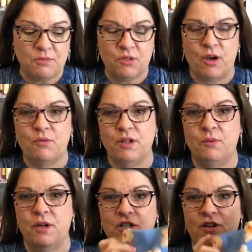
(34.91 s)
So I really
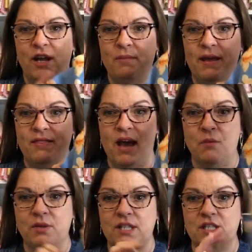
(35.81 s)
want to try to make
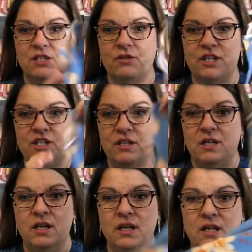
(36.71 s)
that with this stretchy
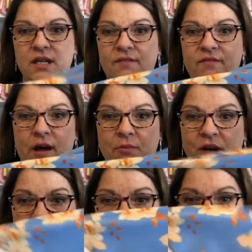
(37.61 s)
knit fabric
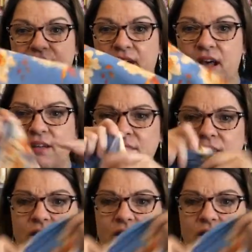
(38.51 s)
that I found.